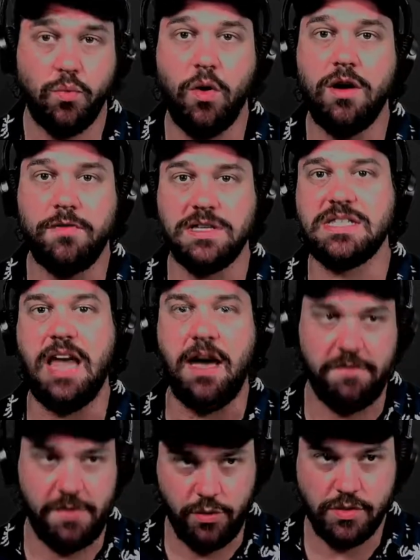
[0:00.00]
One of his
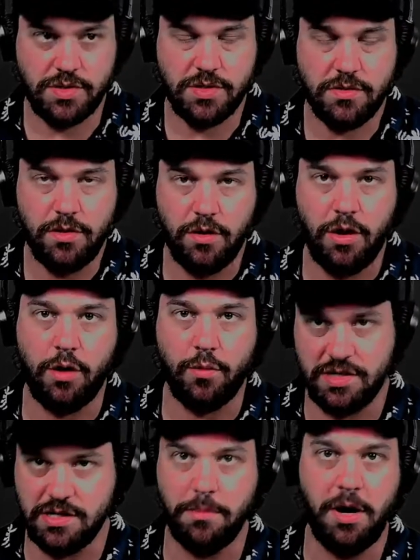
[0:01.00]
nephews, along
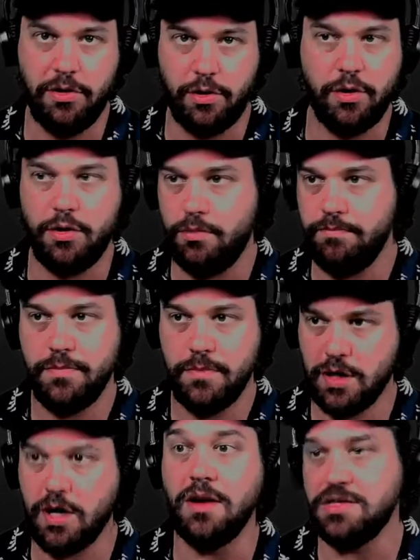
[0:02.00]
with some other
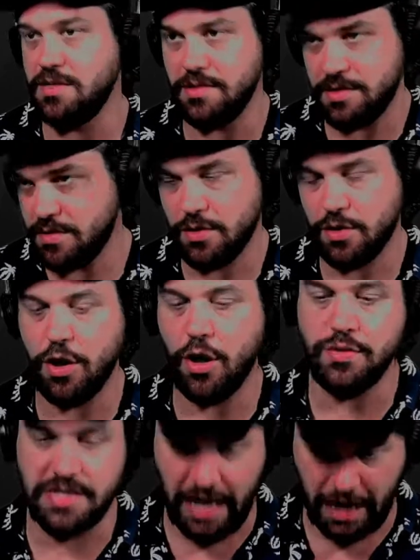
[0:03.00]
cousins,
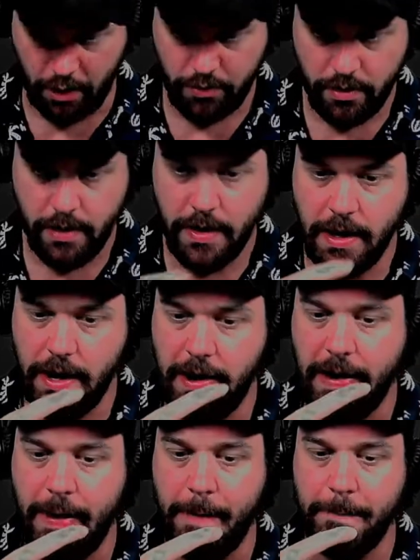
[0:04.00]
goes out
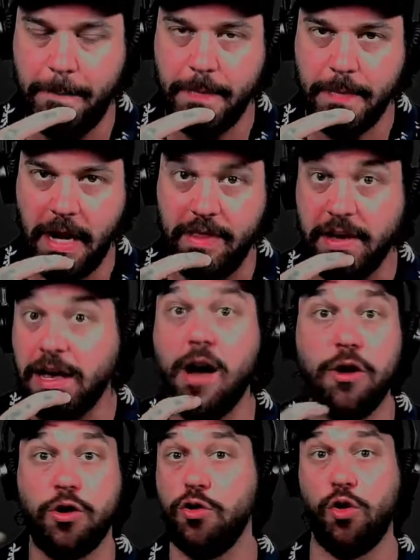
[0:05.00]
and they
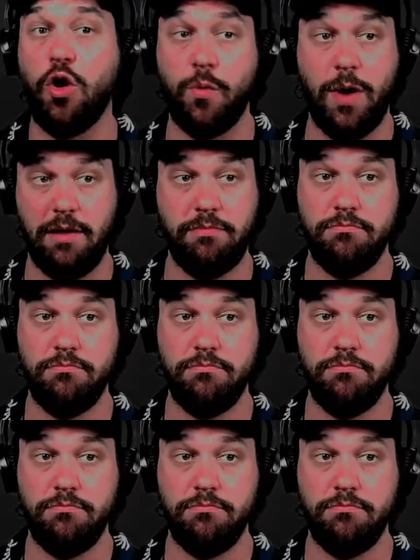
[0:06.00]
conquer Norway.